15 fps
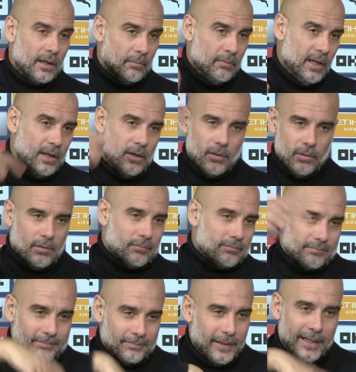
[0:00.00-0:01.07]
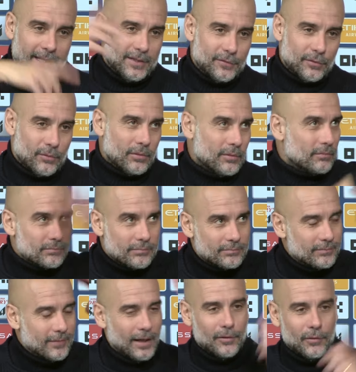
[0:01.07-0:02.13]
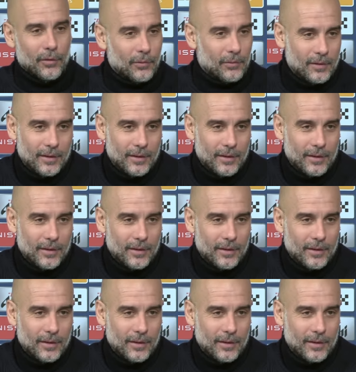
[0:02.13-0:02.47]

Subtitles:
me or players or, I don't know,